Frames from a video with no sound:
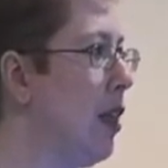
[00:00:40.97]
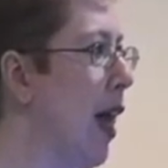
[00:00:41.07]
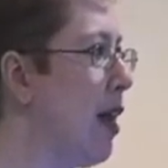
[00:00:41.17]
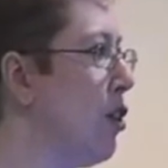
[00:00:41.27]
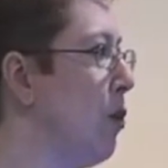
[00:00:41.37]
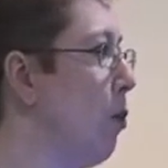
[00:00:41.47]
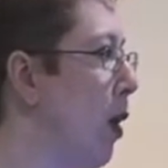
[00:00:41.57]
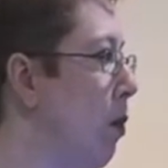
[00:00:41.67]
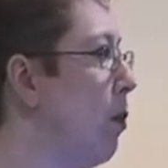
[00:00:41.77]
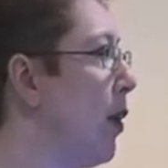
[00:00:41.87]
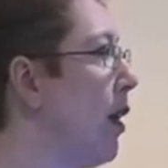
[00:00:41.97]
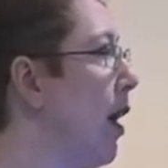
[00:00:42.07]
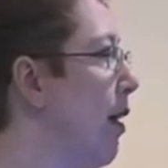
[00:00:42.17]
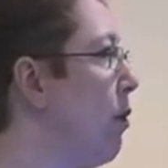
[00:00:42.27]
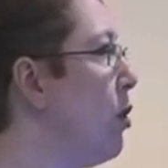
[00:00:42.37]
as you probably
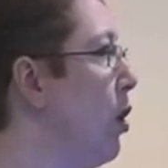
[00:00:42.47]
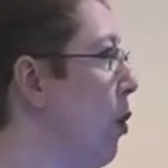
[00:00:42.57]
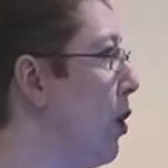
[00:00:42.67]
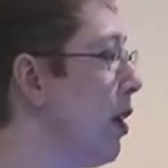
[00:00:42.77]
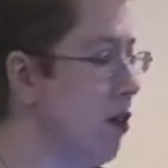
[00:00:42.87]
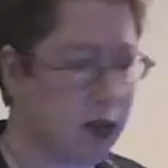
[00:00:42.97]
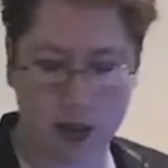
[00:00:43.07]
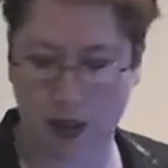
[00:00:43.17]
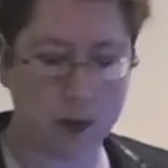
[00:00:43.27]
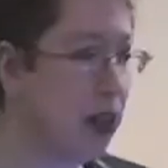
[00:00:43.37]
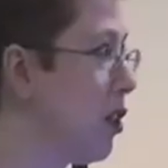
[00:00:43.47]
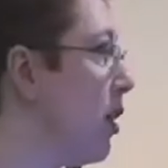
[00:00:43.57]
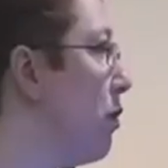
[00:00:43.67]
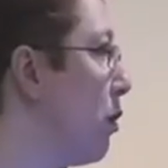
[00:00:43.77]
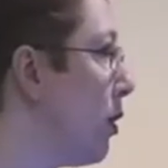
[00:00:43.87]
have noticed,
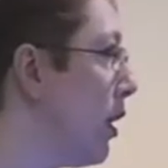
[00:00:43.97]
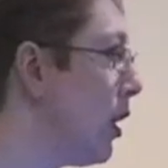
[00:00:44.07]
especially if you read